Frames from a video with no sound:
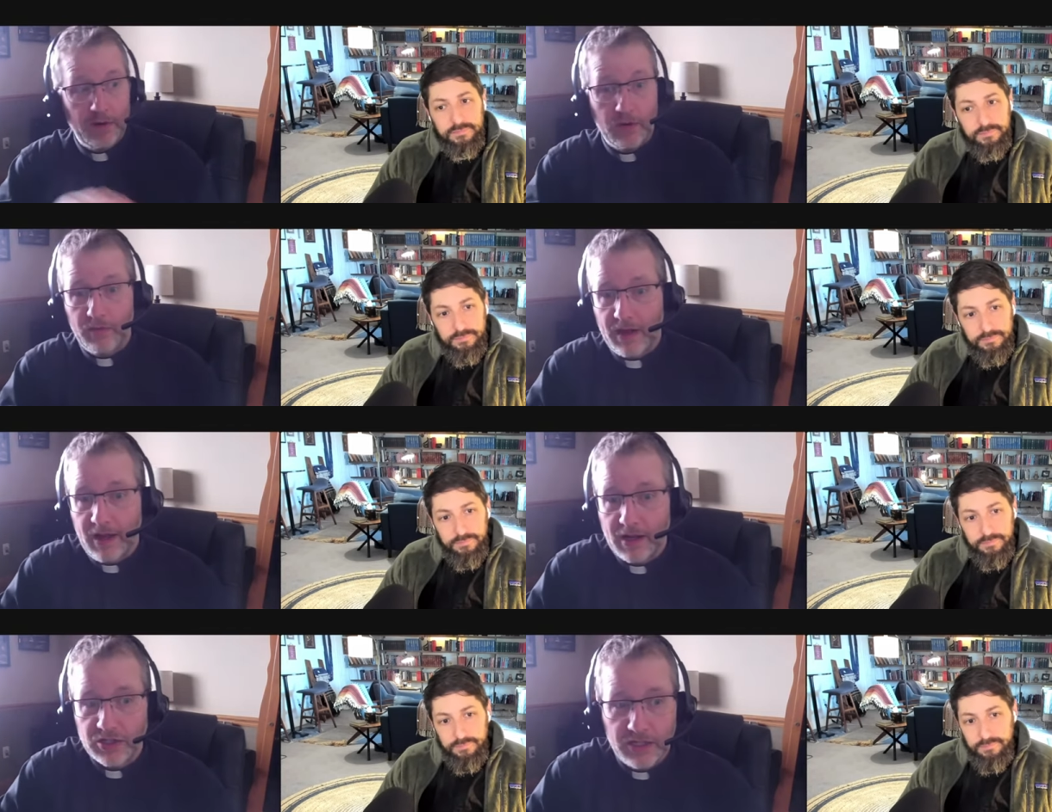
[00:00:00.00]
Speaker 1: that
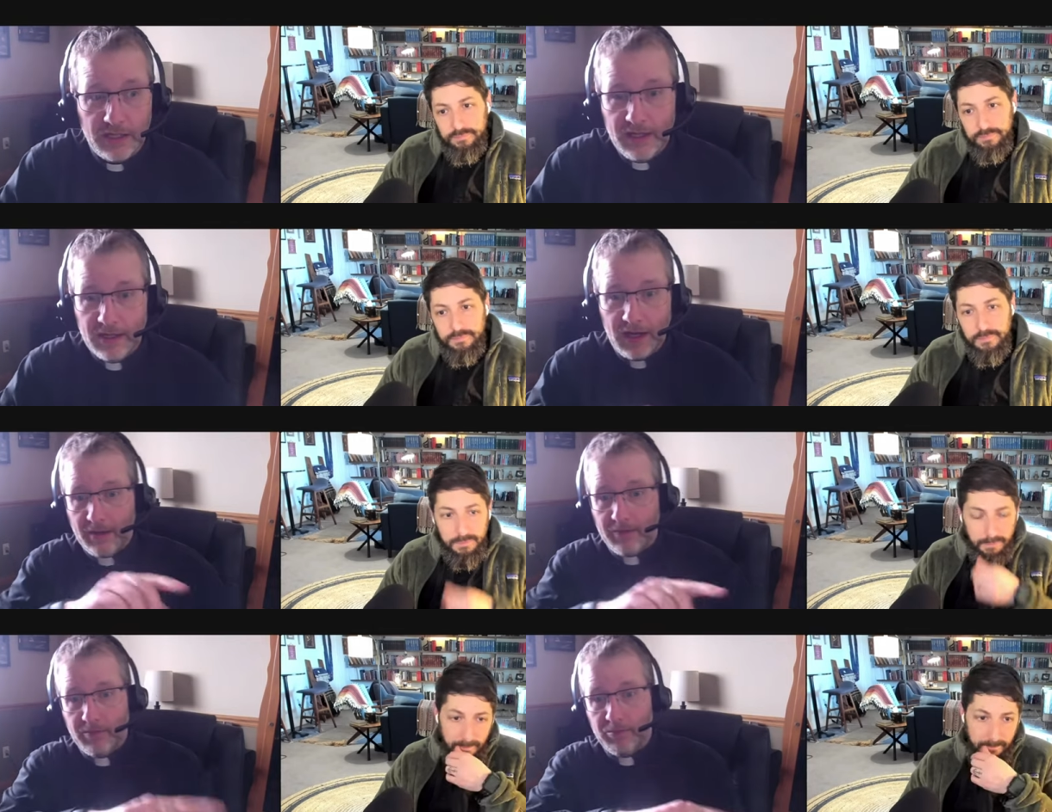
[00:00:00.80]
actually uh,
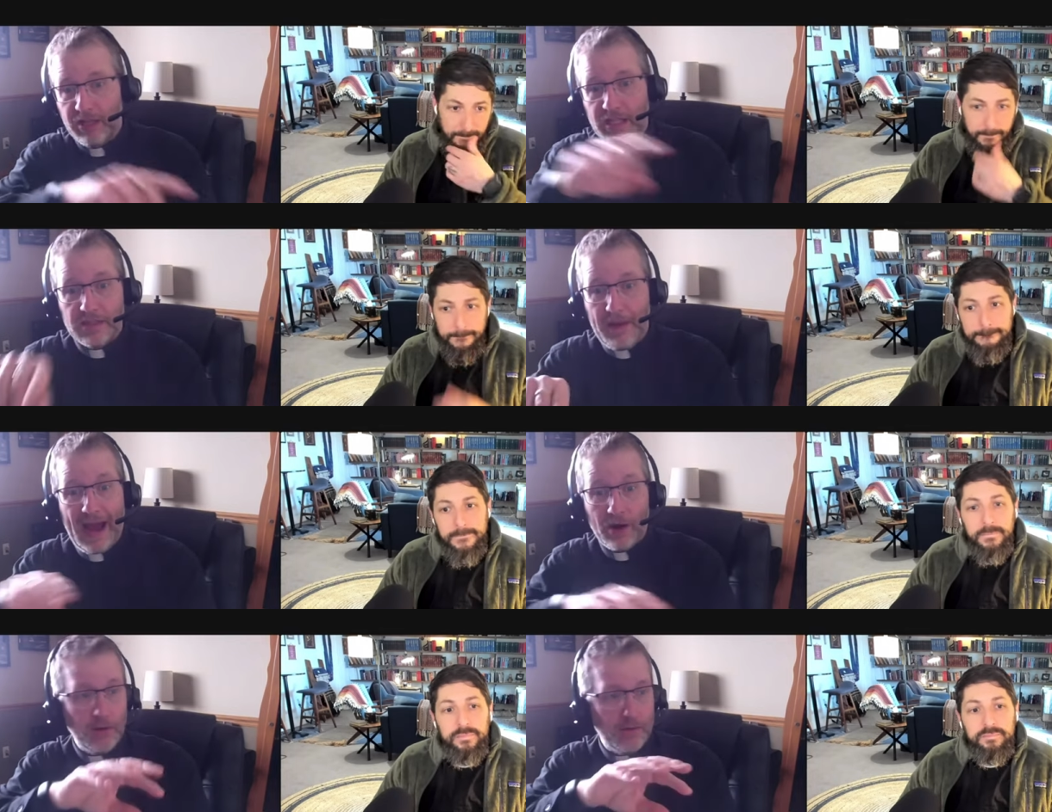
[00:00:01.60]
bleeds back,
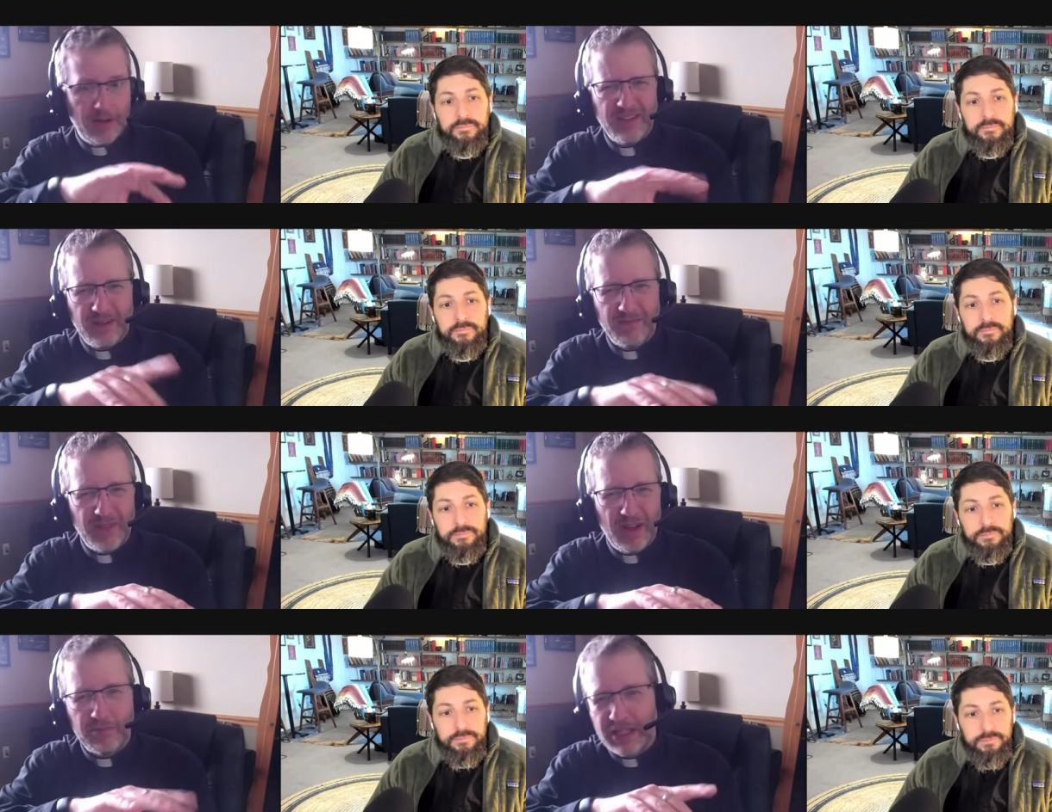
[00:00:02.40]
or not
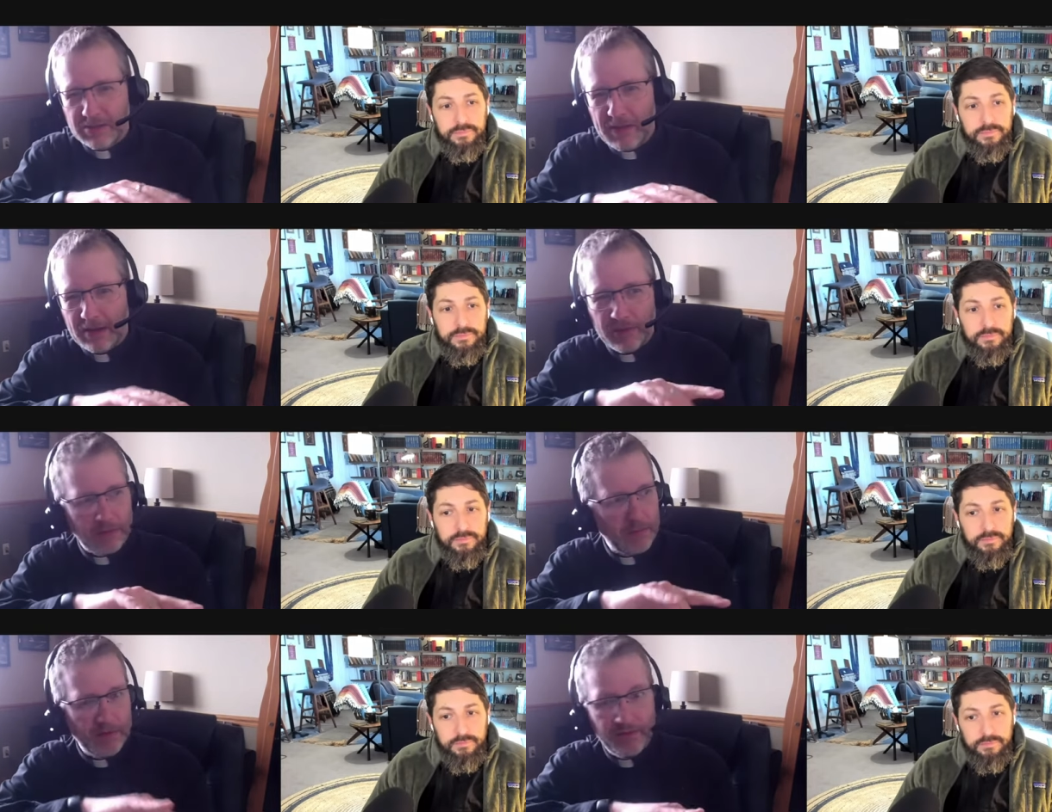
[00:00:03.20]
bleeds back, but but
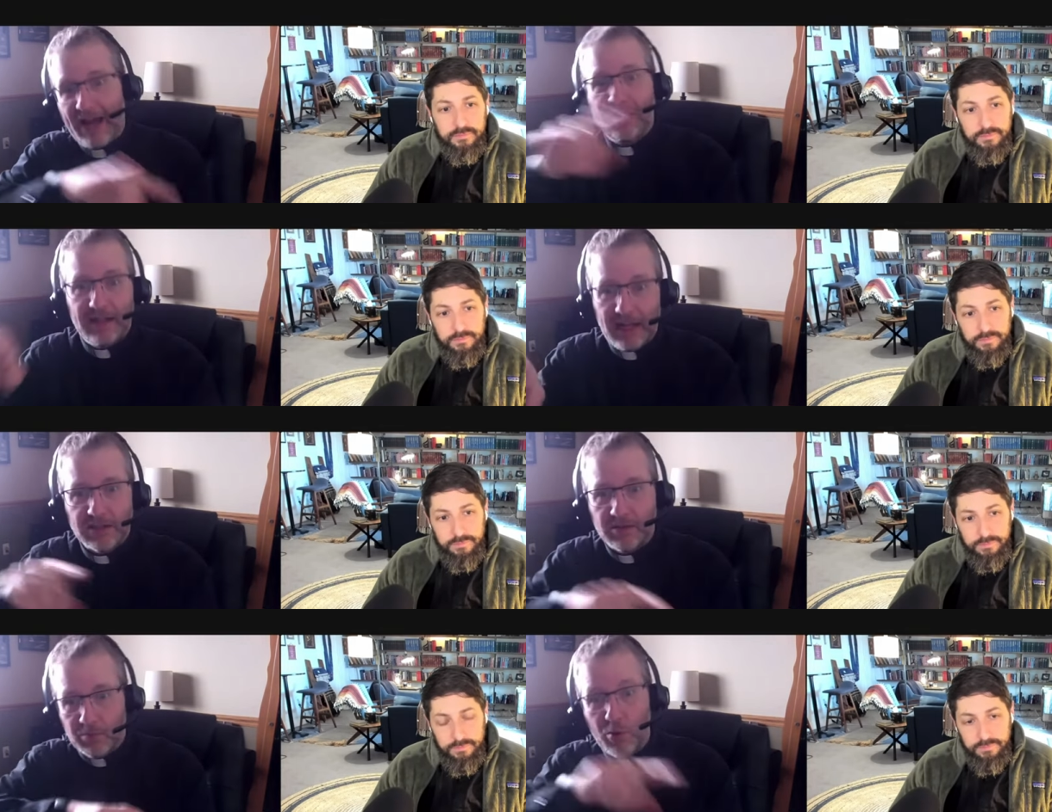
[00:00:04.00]
validates and
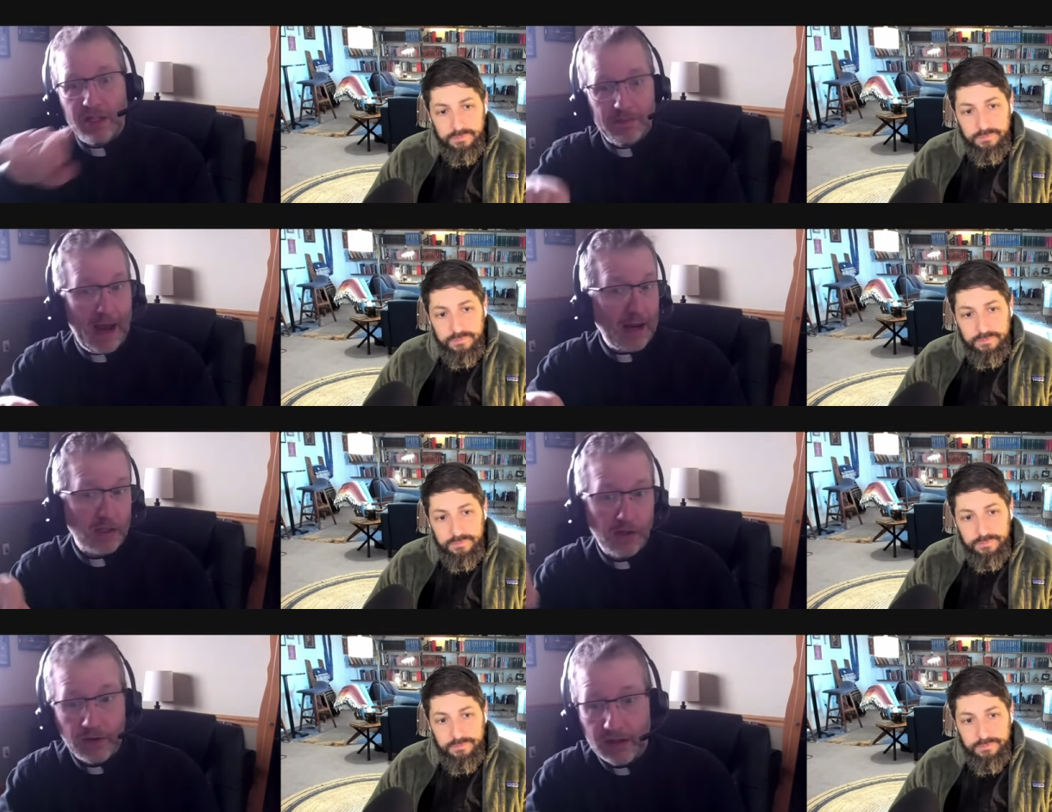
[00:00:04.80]
points back to
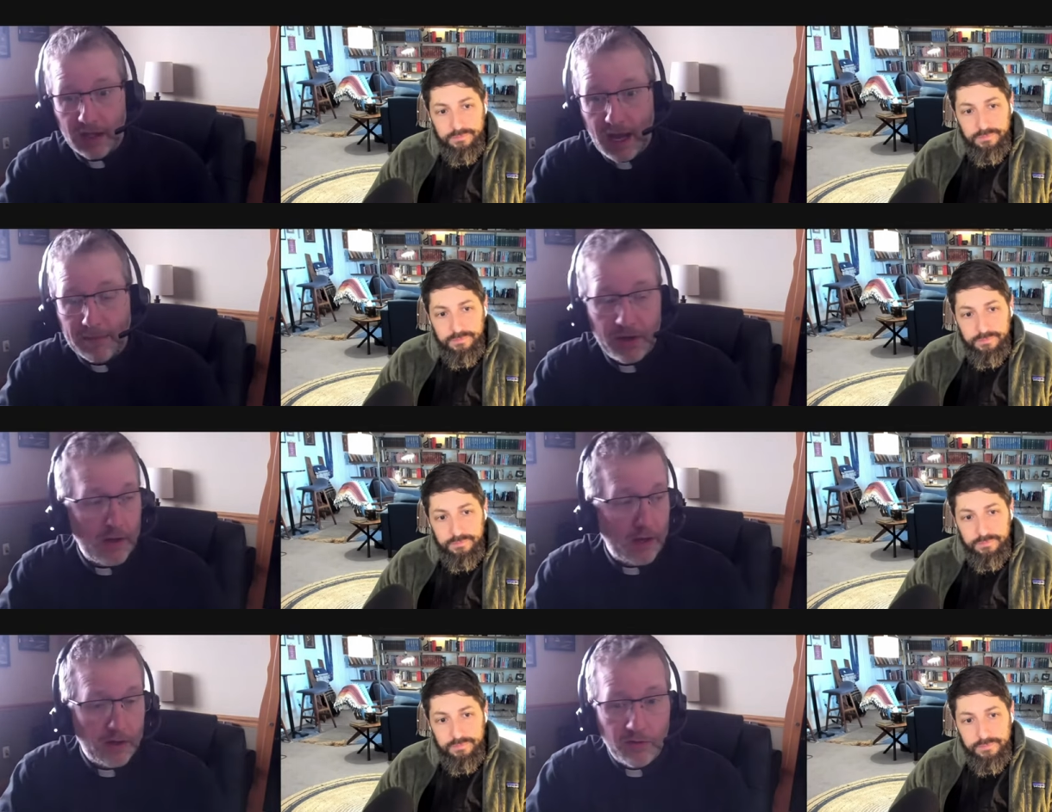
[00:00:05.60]
everything that happened on that
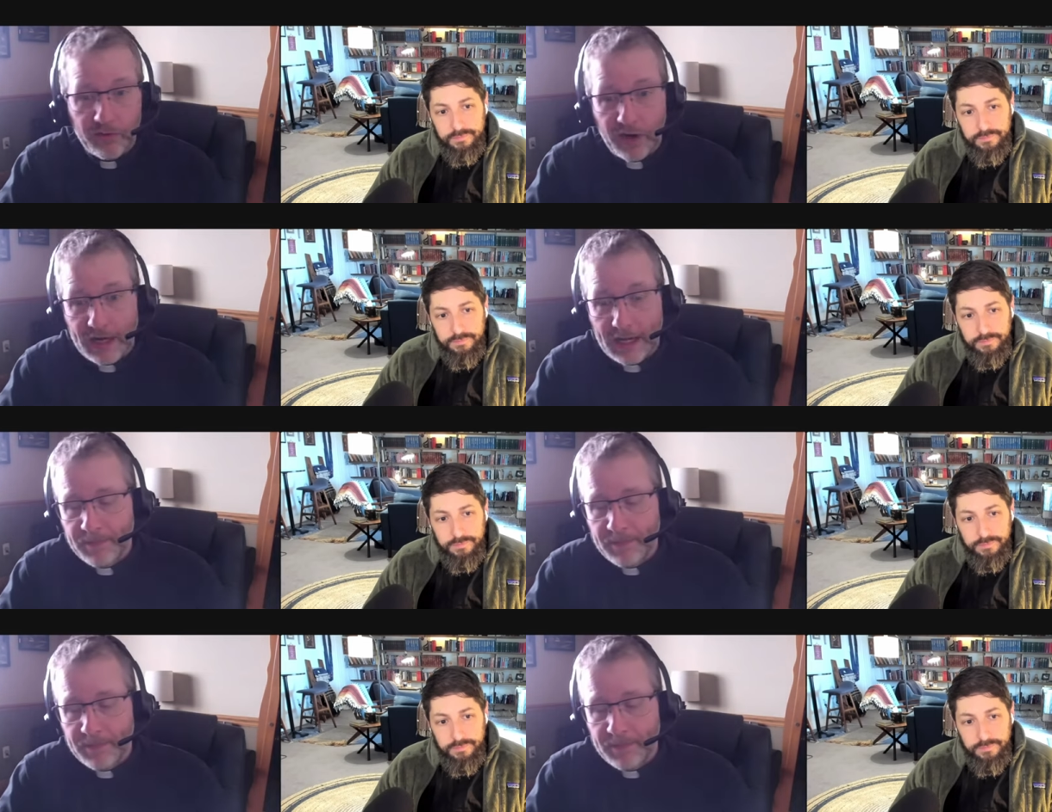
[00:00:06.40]
Good Friday.